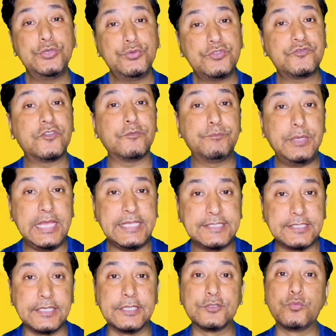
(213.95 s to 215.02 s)
used for
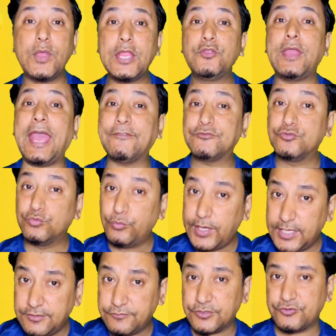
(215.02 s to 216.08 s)
places where you have to
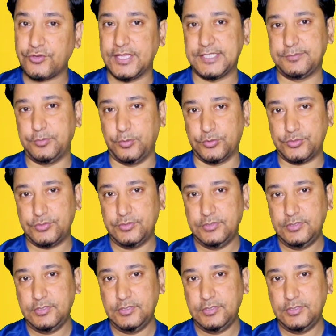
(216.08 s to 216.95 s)
wait for transport.